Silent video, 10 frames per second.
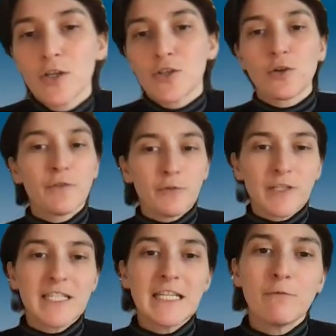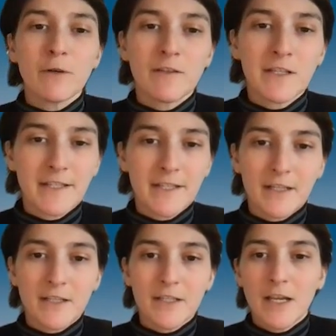So if you receive one of these
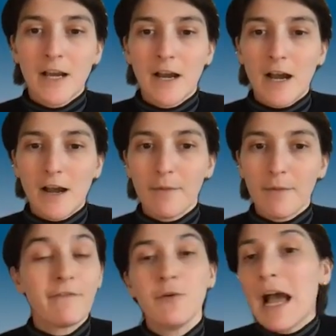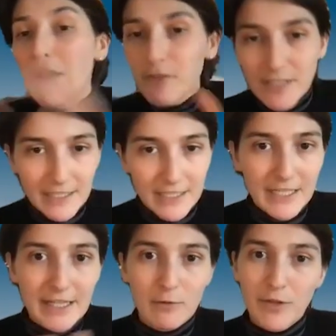things, if you haven't done
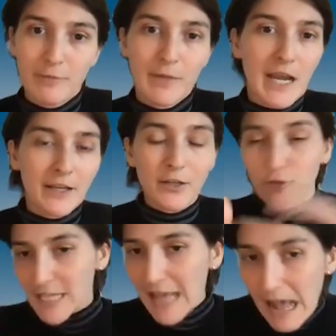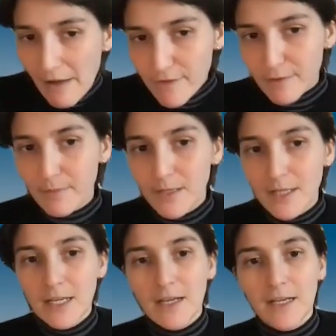anything with them yet, you just have them
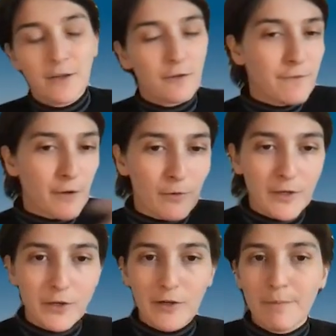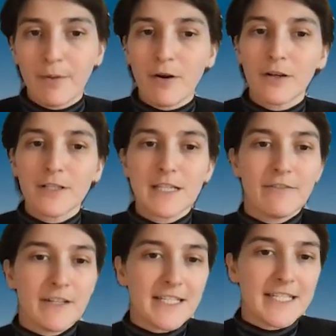in your phone, your inbox.
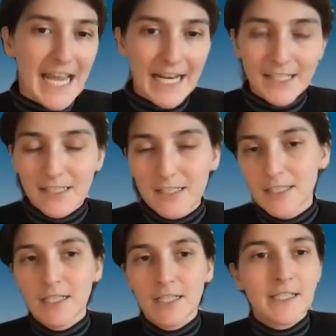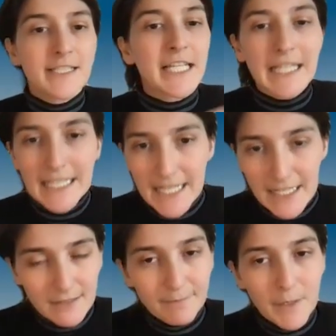If it's a text, delete
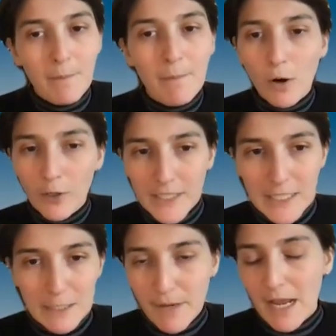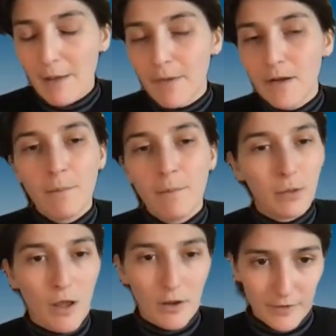it, mark it as spam,
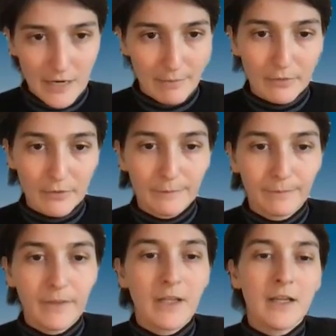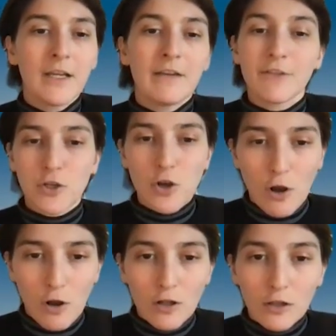block the number. If it's a
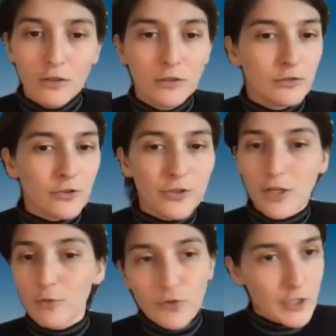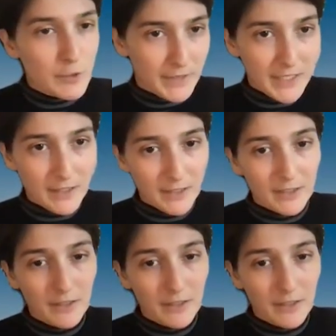call, don't speak.